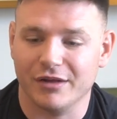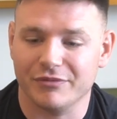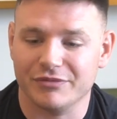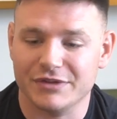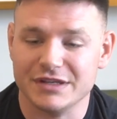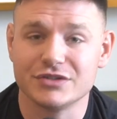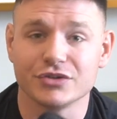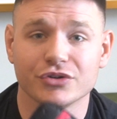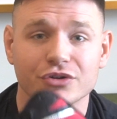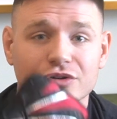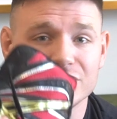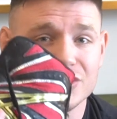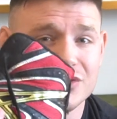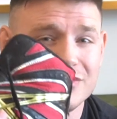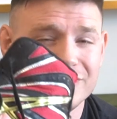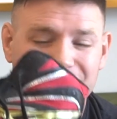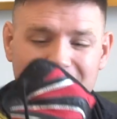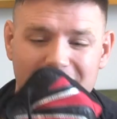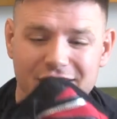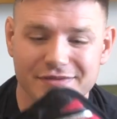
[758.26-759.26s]
these are, you
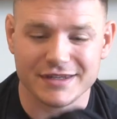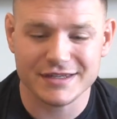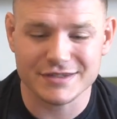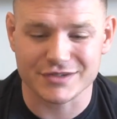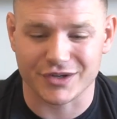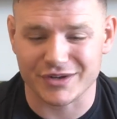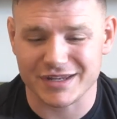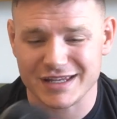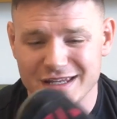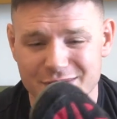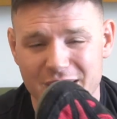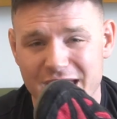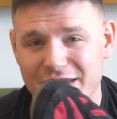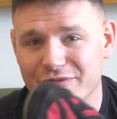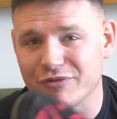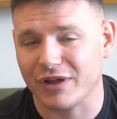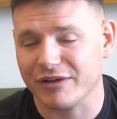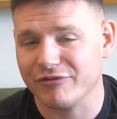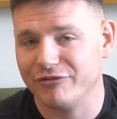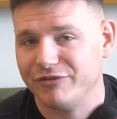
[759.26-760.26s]
can find these on eBay
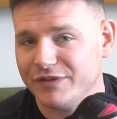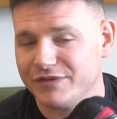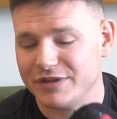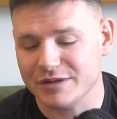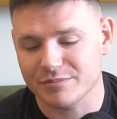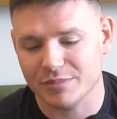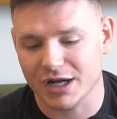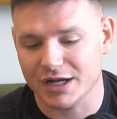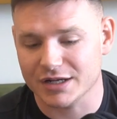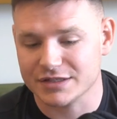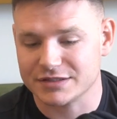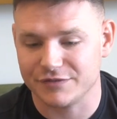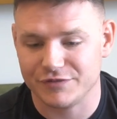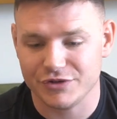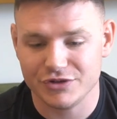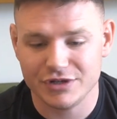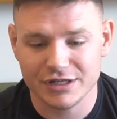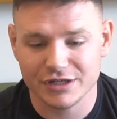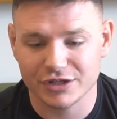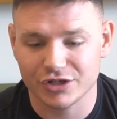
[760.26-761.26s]
for like $50. If you
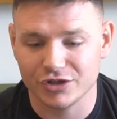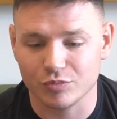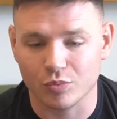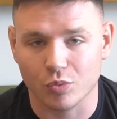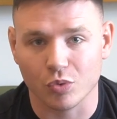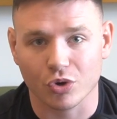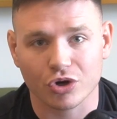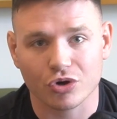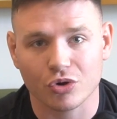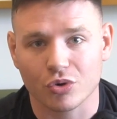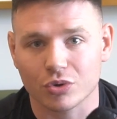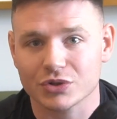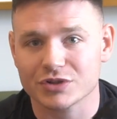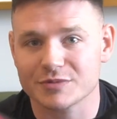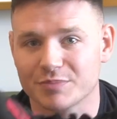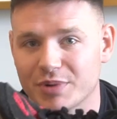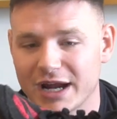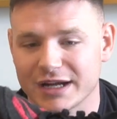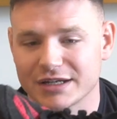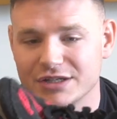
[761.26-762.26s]
need a good workhorse
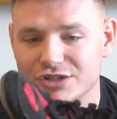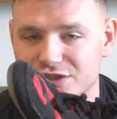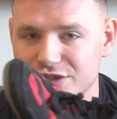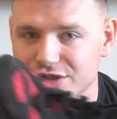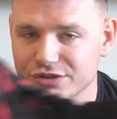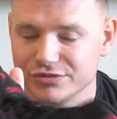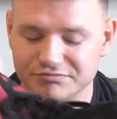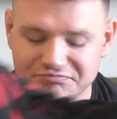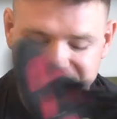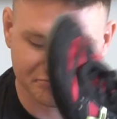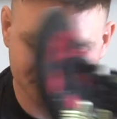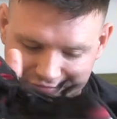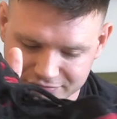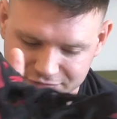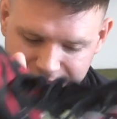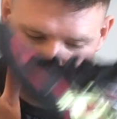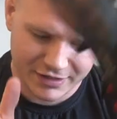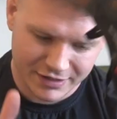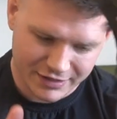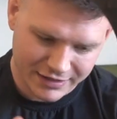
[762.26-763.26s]
practice shoe,
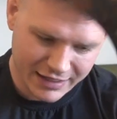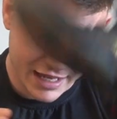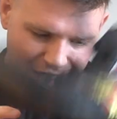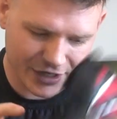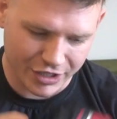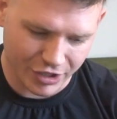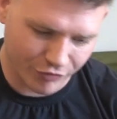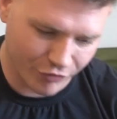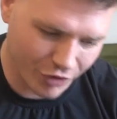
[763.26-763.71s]
can't go